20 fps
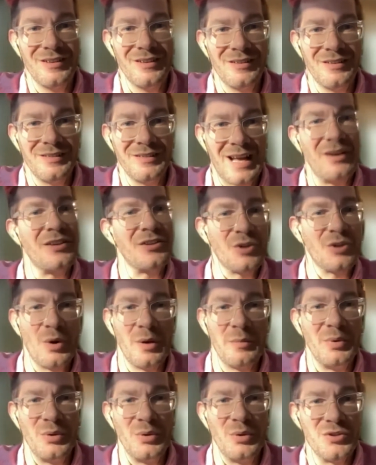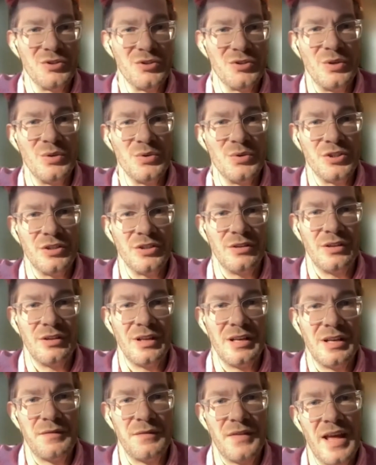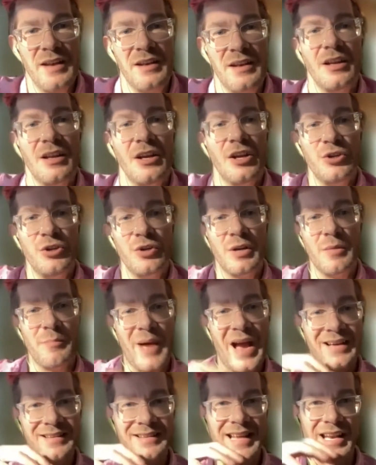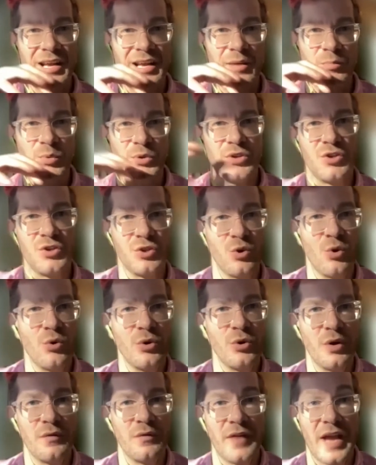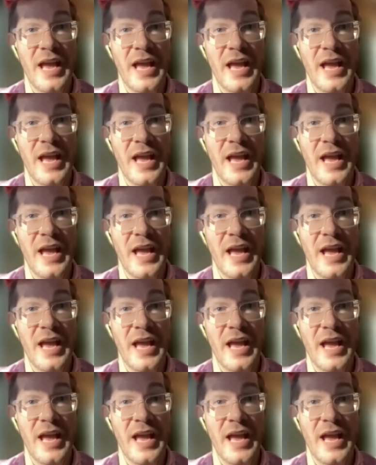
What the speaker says: Now let's go and build a solution. And if then you can back that up with a story of,